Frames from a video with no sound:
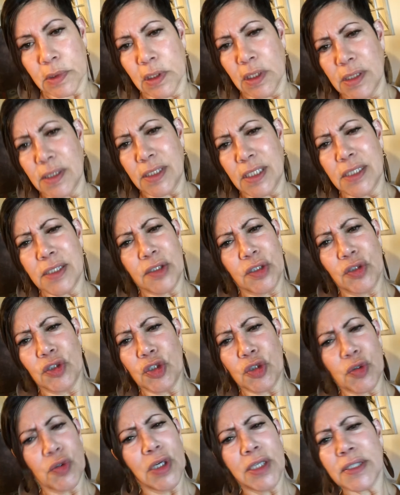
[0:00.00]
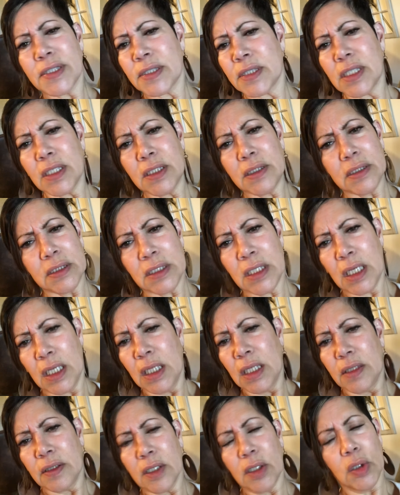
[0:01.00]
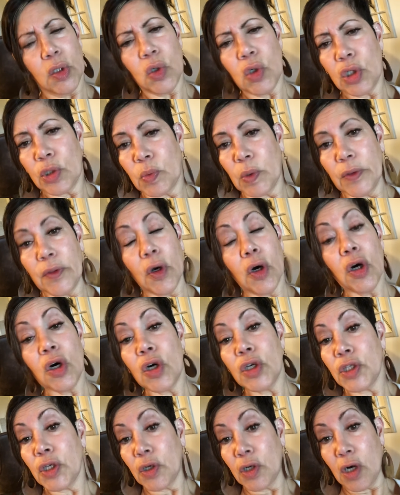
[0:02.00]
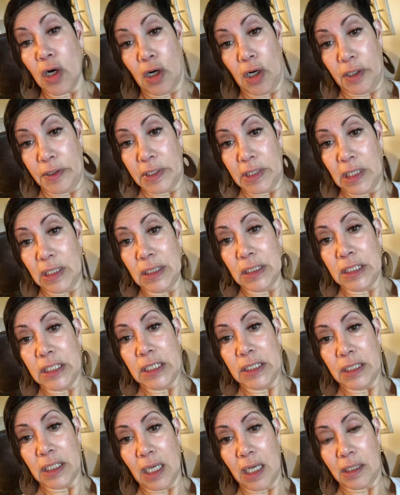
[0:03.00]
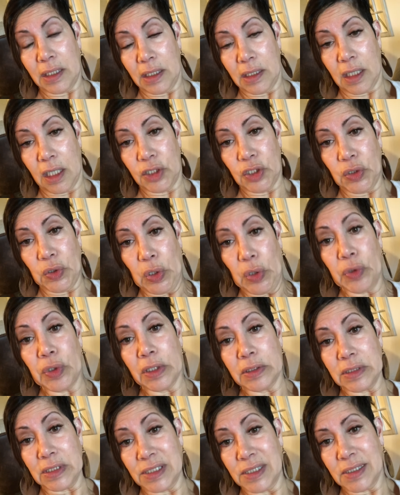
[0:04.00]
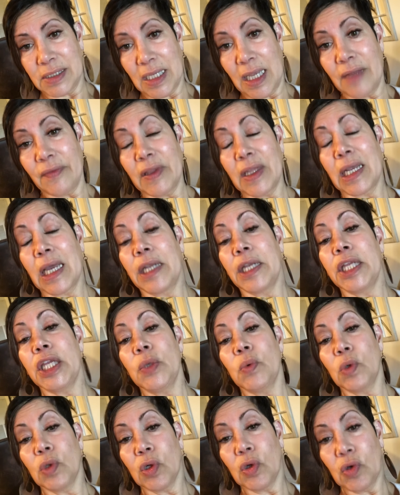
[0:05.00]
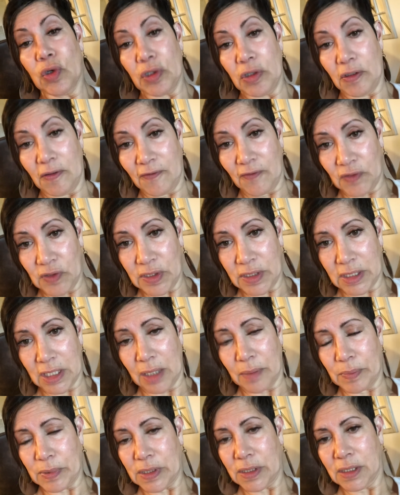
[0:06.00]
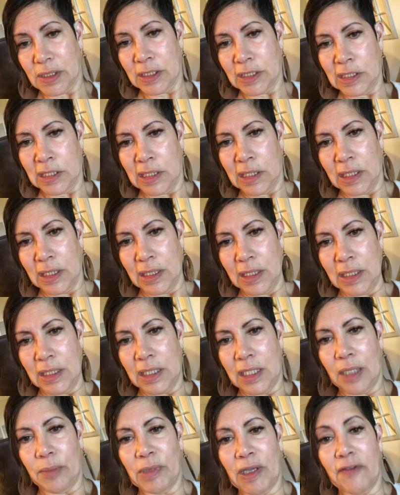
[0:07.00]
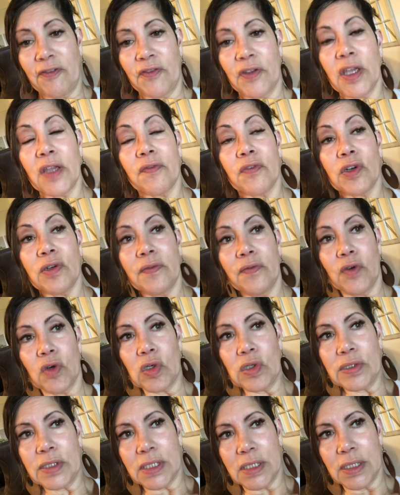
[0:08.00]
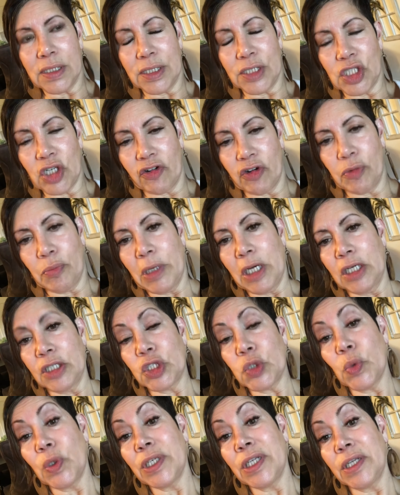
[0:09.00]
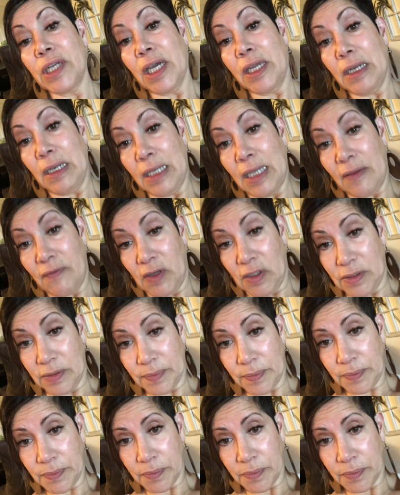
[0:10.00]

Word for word: It says to trust in the Lord with all your heart and lean not on your own understanding, and he will order your footsteps. And my favorite verse is Jeremiah 29 11.